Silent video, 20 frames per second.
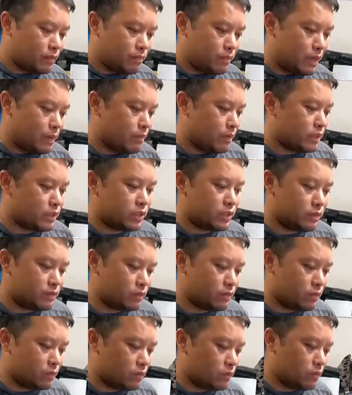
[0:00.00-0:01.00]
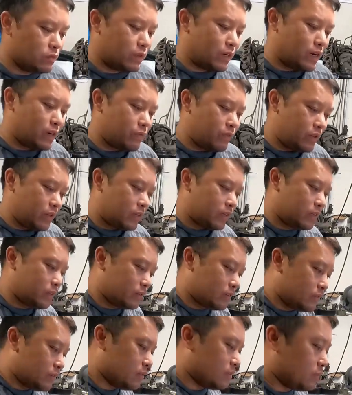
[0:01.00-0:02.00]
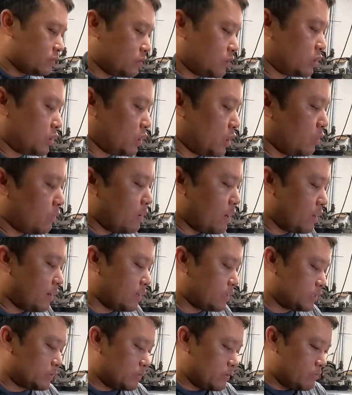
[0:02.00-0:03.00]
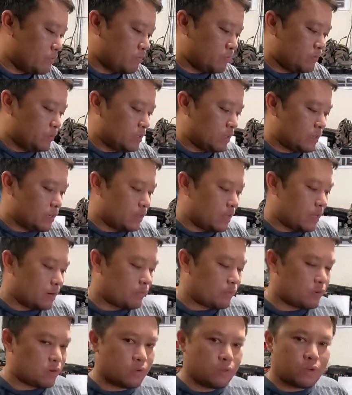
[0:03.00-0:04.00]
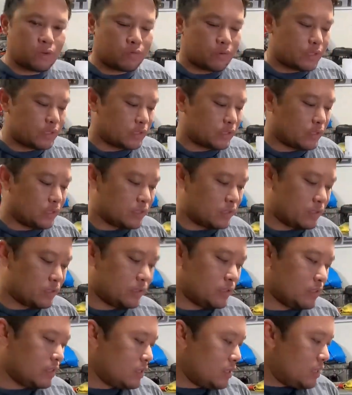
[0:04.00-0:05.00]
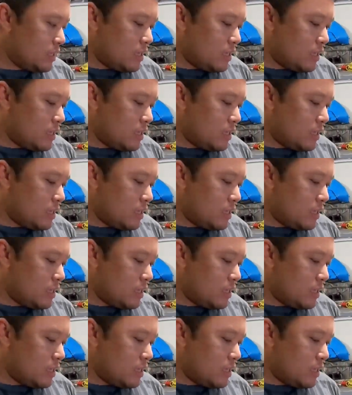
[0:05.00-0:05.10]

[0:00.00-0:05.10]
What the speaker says: pretty much whatever you can throw at us. We've done a lot of coilover installation.